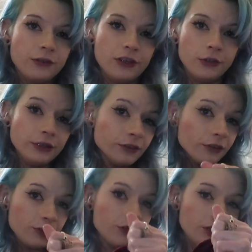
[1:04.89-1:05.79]
So here's
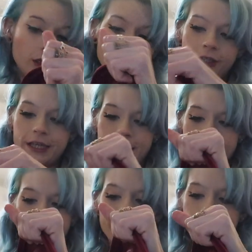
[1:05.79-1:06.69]
the shoe tunnel right
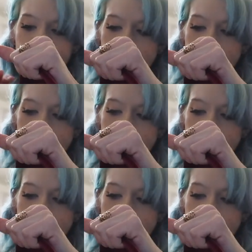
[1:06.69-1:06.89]
here,